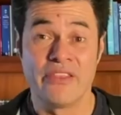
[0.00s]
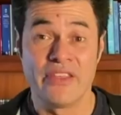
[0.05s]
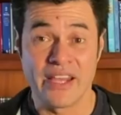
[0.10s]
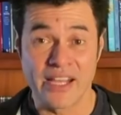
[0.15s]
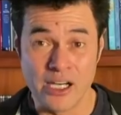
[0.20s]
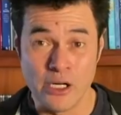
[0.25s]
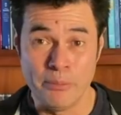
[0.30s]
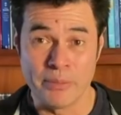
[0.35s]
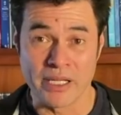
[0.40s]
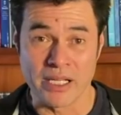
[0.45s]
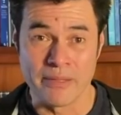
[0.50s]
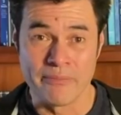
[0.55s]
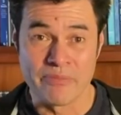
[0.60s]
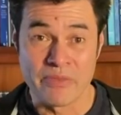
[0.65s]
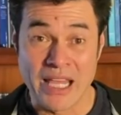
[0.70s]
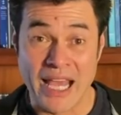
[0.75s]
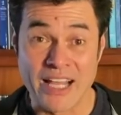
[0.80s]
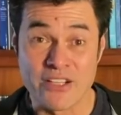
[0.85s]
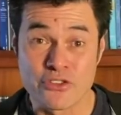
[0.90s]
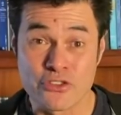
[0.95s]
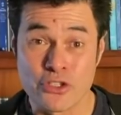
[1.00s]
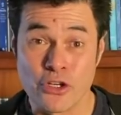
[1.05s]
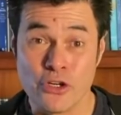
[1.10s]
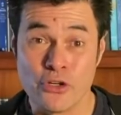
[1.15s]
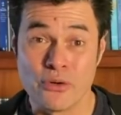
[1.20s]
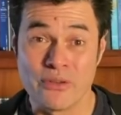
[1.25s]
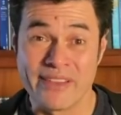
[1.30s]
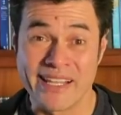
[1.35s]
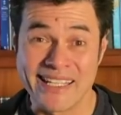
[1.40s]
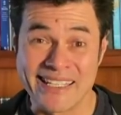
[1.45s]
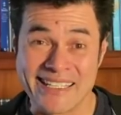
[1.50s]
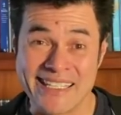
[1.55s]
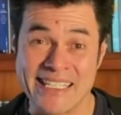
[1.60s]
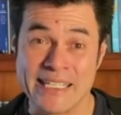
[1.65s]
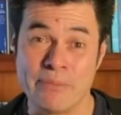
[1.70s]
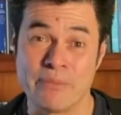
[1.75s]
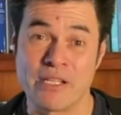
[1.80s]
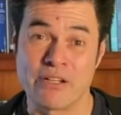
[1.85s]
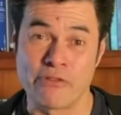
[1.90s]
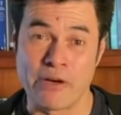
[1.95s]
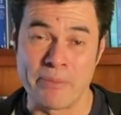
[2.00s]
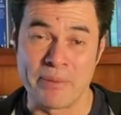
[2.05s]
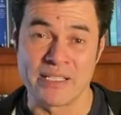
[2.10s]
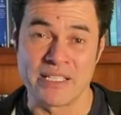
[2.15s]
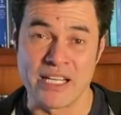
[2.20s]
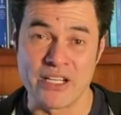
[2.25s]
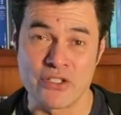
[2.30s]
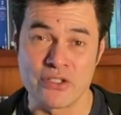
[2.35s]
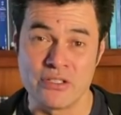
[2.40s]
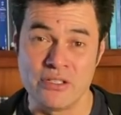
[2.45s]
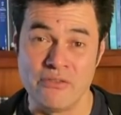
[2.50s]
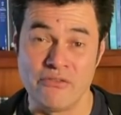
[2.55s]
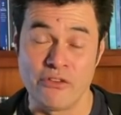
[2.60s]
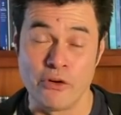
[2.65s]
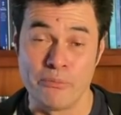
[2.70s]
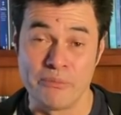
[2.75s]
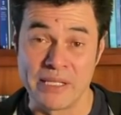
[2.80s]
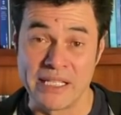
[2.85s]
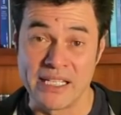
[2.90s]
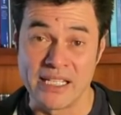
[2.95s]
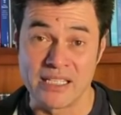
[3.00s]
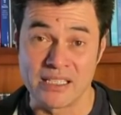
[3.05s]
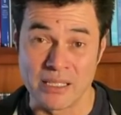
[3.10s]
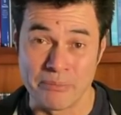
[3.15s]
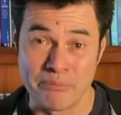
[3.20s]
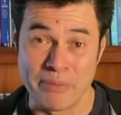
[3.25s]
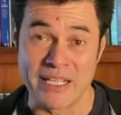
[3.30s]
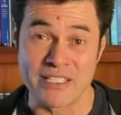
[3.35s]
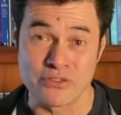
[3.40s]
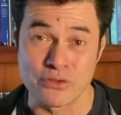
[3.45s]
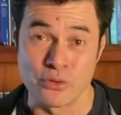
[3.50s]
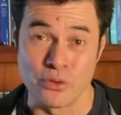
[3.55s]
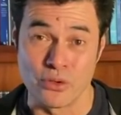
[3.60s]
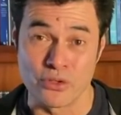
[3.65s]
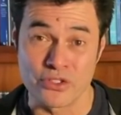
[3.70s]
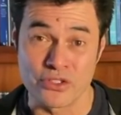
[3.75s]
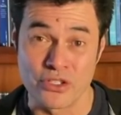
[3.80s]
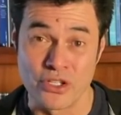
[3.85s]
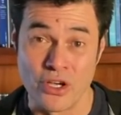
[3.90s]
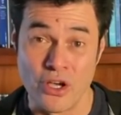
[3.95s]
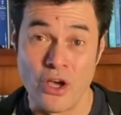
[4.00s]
they're helping. And so they keep their reputation for being the best source